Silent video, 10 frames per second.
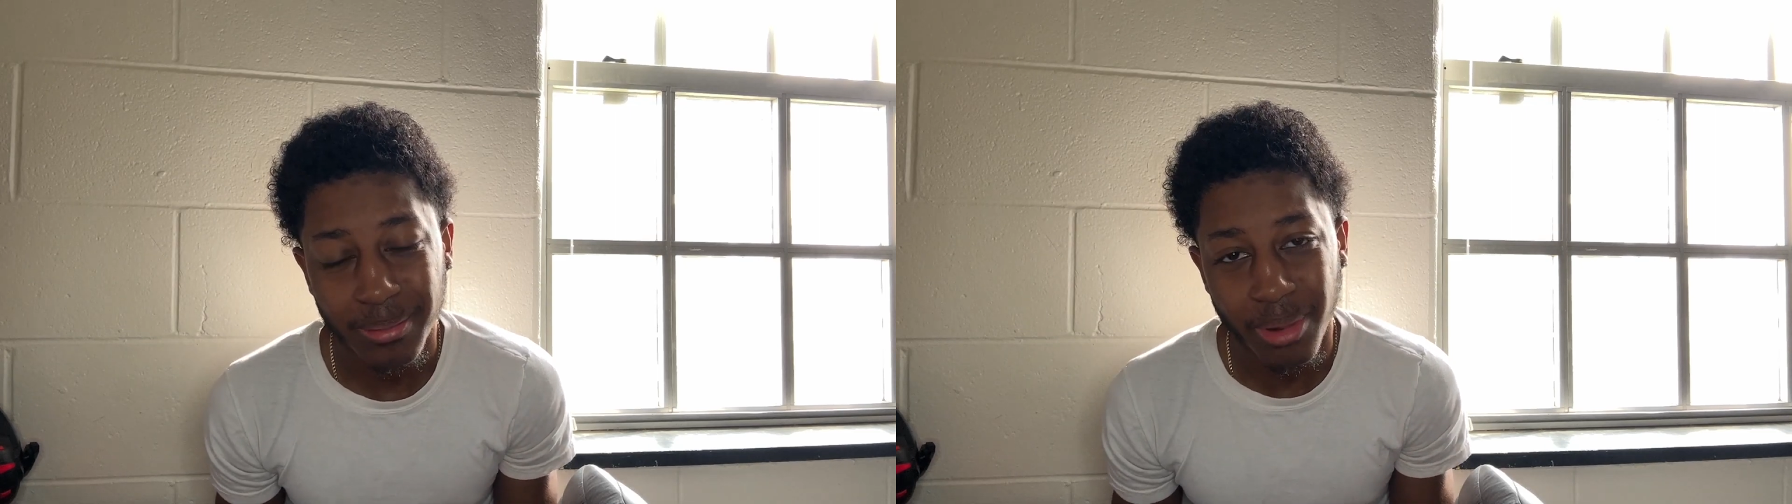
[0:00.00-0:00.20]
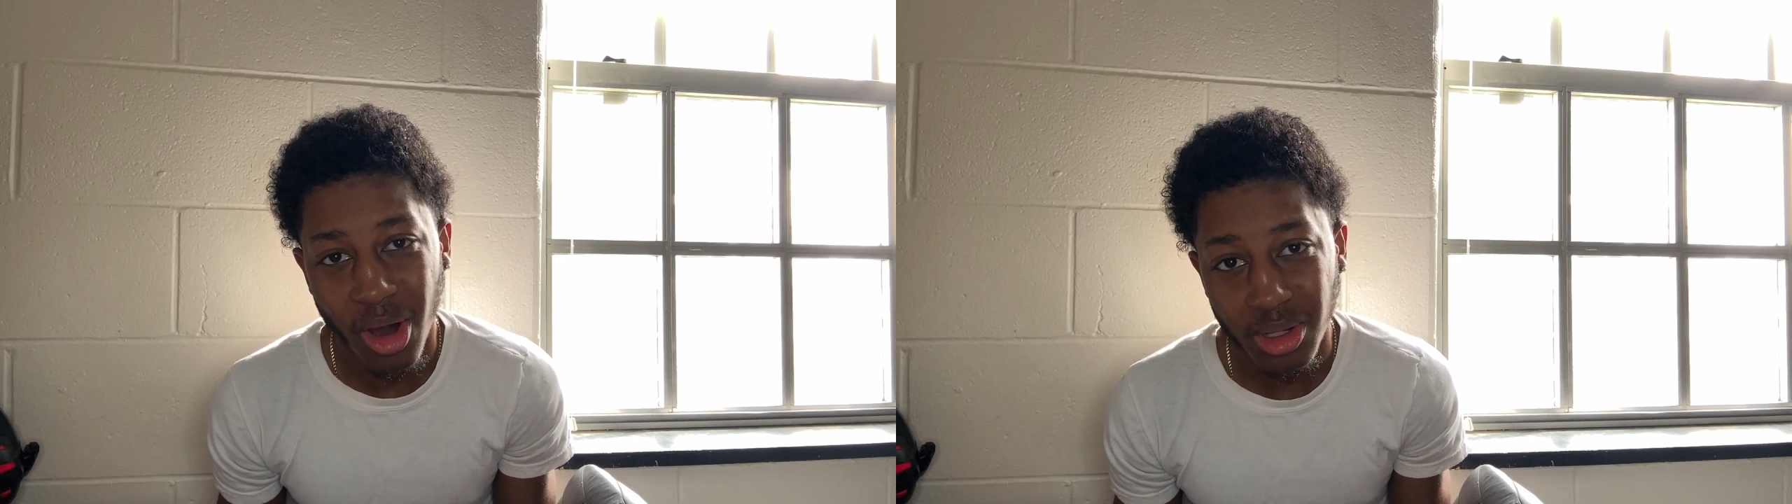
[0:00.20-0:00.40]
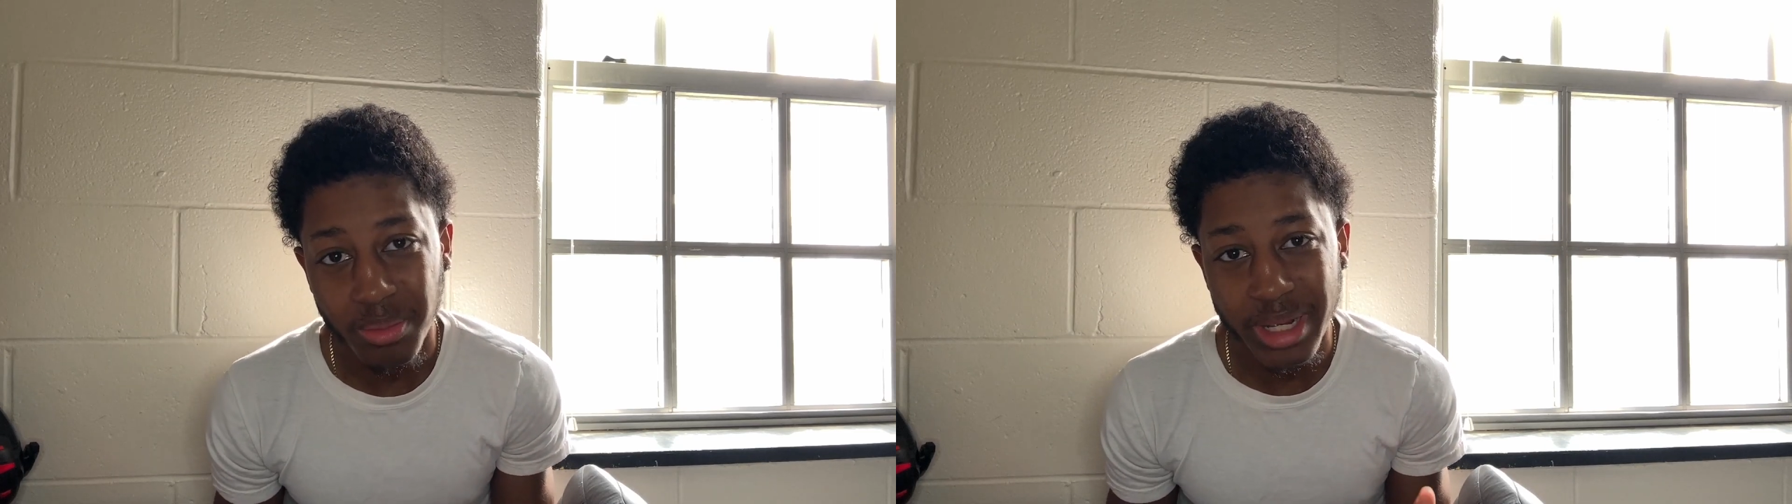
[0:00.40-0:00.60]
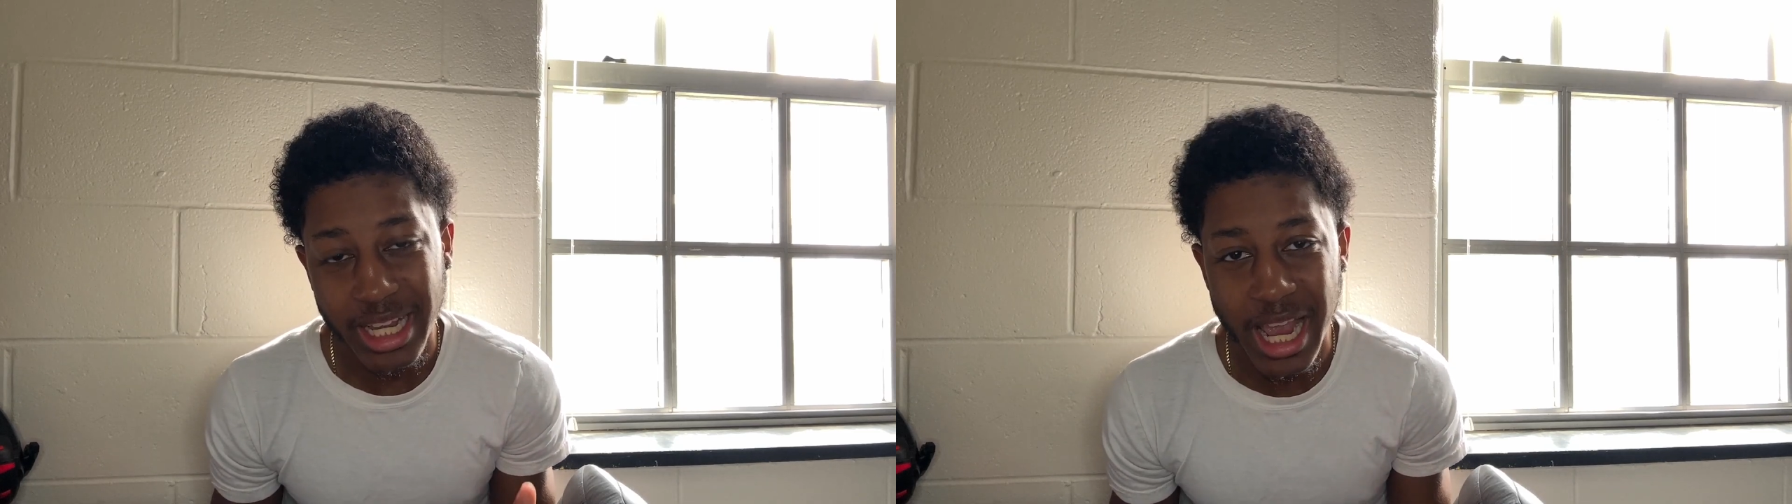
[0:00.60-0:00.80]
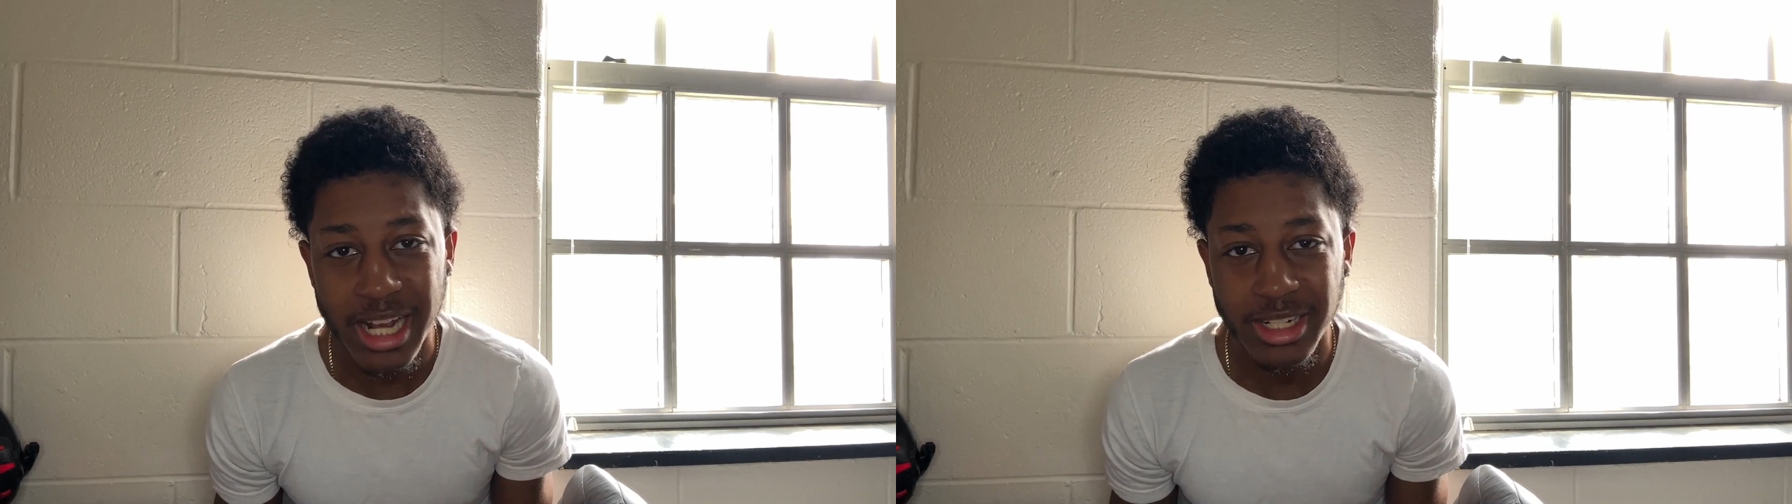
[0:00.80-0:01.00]
Paulo
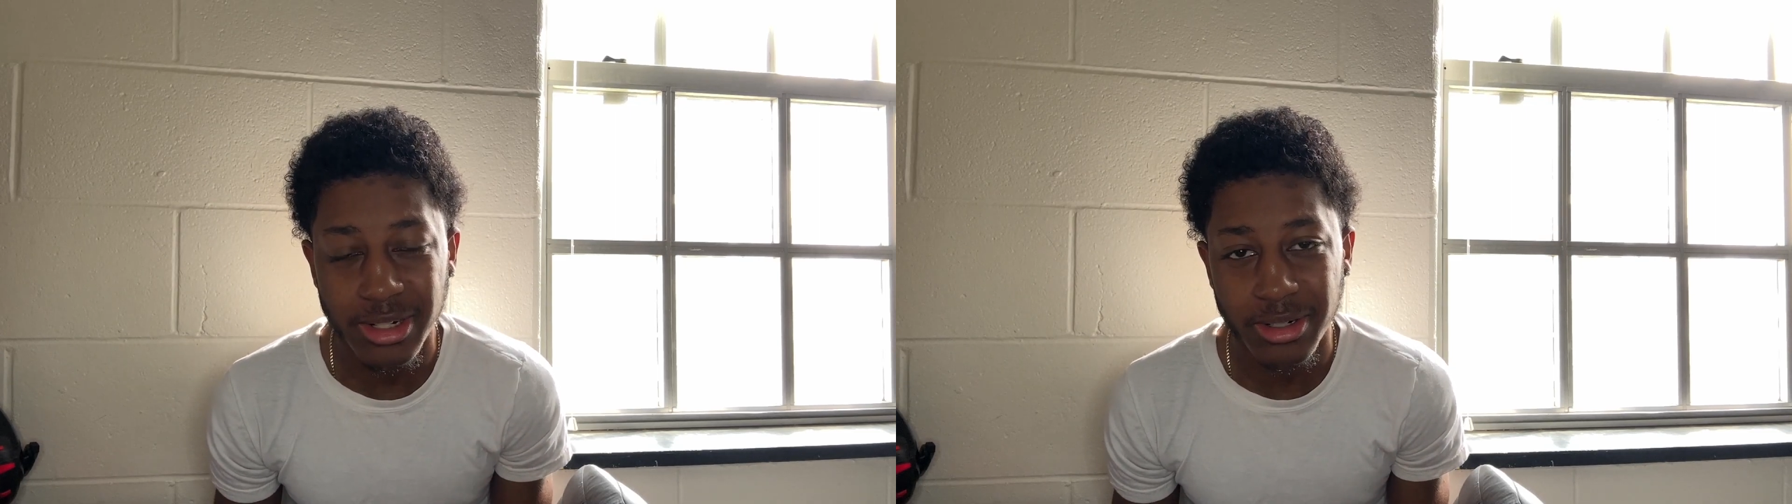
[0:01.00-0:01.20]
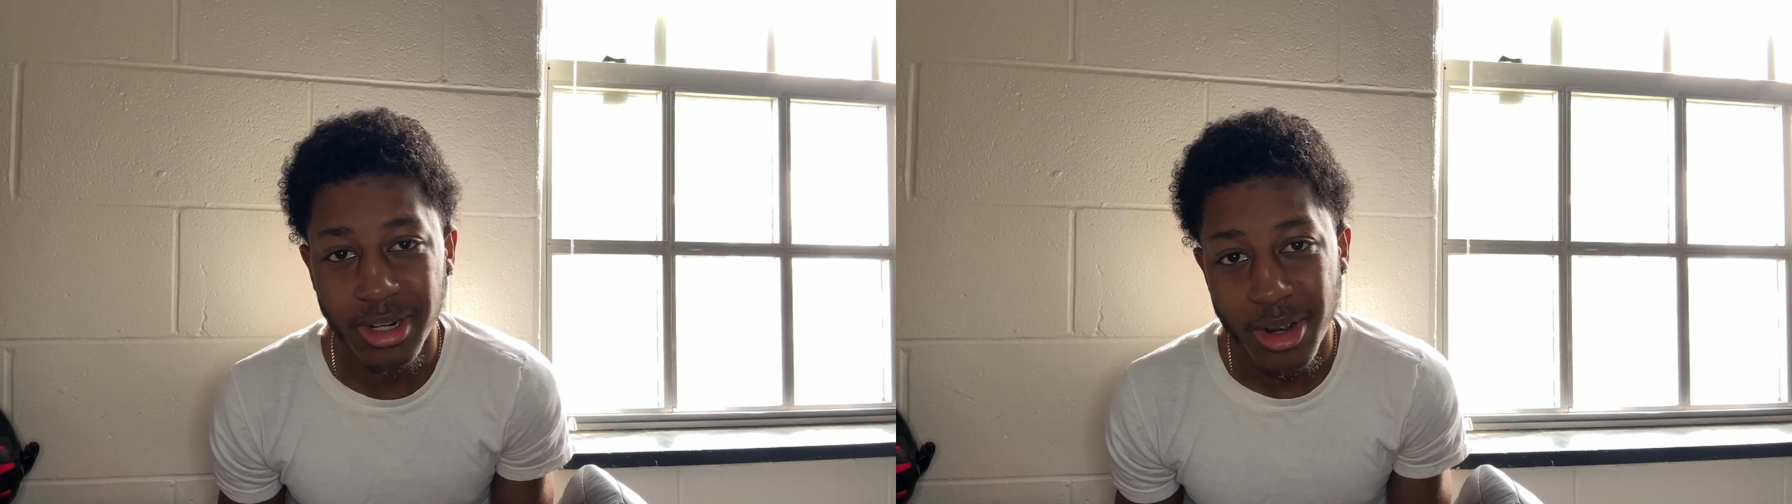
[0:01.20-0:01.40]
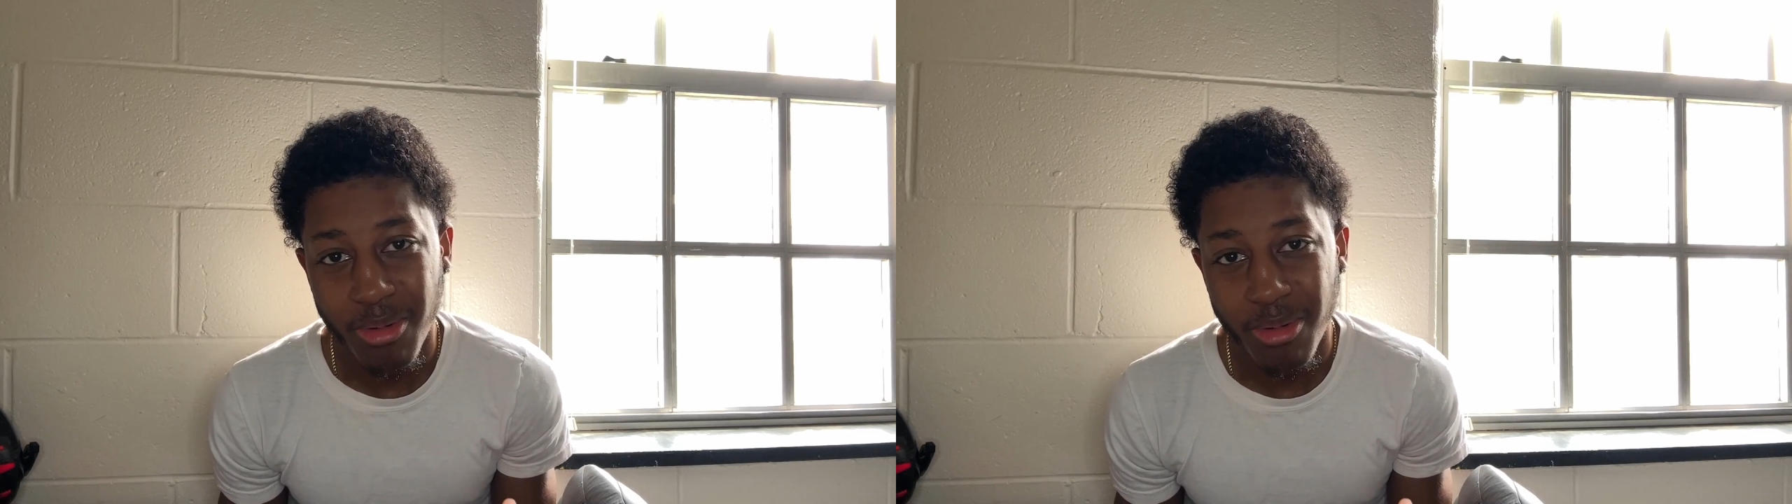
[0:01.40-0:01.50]
Banchero